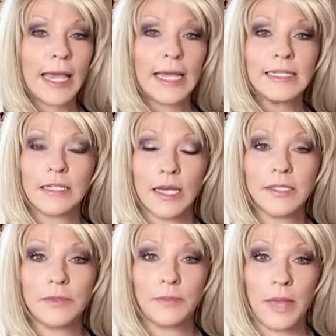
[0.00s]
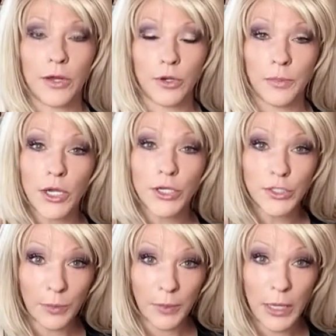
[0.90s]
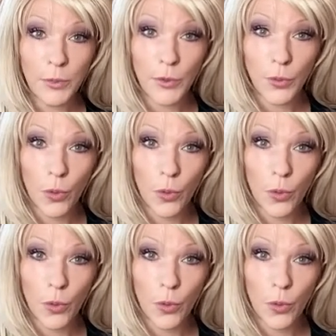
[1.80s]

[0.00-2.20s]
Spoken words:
it doesn't matter, because the people who